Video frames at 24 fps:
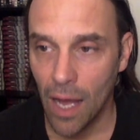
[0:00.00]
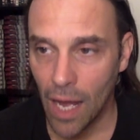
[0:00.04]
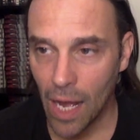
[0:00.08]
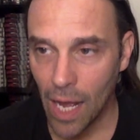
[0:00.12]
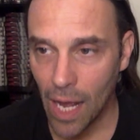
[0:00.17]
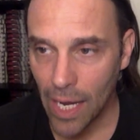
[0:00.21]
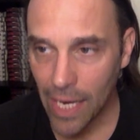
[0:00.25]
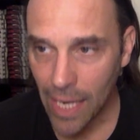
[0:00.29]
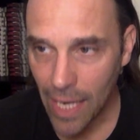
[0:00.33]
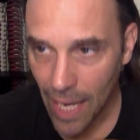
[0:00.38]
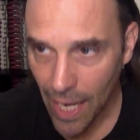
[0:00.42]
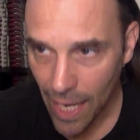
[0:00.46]

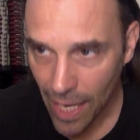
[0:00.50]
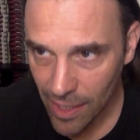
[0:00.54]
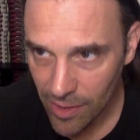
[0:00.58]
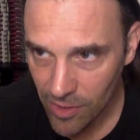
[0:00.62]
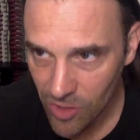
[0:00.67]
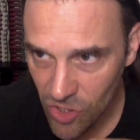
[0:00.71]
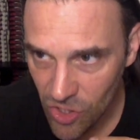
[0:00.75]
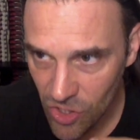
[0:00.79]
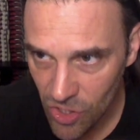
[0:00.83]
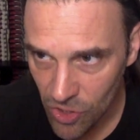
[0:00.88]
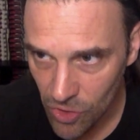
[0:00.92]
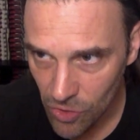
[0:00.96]
I had
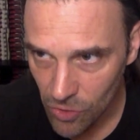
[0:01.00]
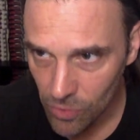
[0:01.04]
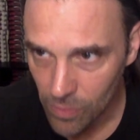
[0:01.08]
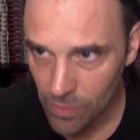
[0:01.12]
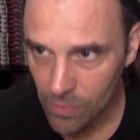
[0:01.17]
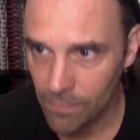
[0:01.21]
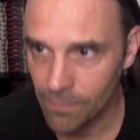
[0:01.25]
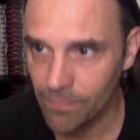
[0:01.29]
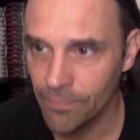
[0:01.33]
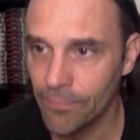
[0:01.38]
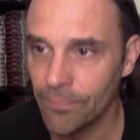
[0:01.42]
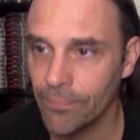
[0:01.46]
to.
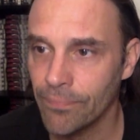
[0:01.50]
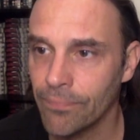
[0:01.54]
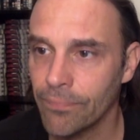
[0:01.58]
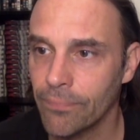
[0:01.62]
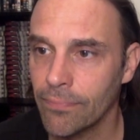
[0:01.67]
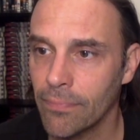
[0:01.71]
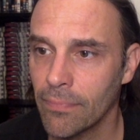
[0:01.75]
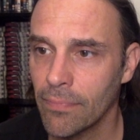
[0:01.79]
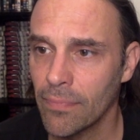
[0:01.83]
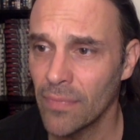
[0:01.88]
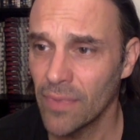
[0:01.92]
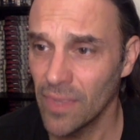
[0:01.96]

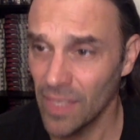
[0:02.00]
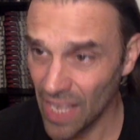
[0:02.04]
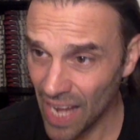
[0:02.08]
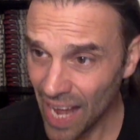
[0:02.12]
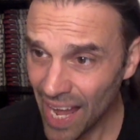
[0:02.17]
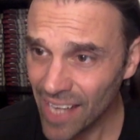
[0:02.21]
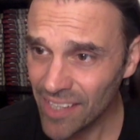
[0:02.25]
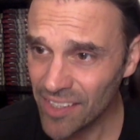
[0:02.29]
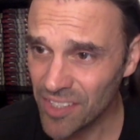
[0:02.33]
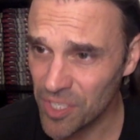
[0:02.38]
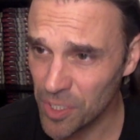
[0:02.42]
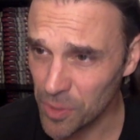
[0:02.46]
You
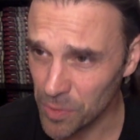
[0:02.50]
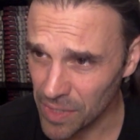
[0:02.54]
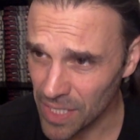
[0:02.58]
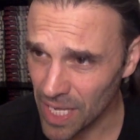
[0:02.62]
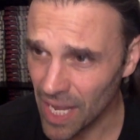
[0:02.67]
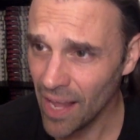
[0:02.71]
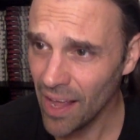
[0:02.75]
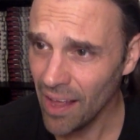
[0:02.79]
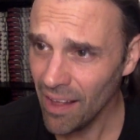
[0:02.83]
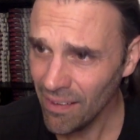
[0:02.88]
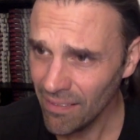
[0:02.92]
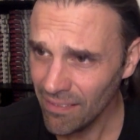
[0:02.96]
had to,
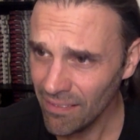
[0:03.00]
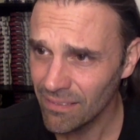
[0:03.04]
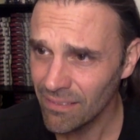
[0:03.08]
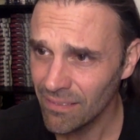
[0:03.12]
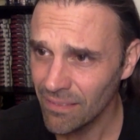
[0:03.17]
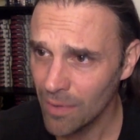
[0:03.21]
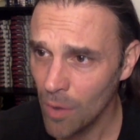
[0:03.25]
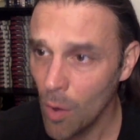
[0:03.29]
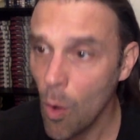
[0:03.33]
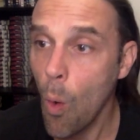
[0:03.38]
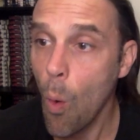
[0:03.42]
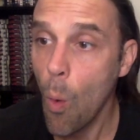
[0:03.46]
yeah?
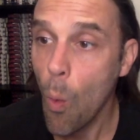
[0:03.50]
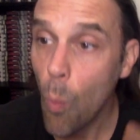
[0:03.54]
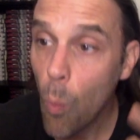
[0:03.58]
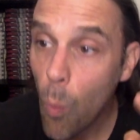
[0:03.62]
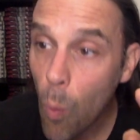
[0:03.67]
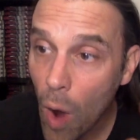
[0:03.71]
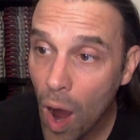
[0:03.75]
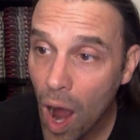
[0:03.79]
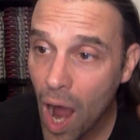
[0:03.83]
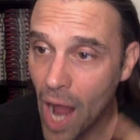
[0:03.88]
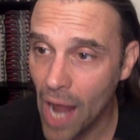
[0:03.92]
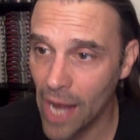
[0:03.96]

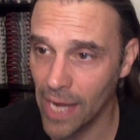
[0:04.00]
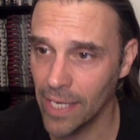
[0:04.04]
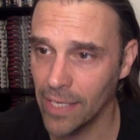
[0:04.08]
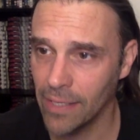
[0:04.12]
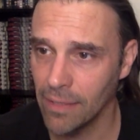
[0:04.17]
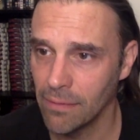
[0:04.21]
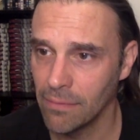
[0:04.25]
Why?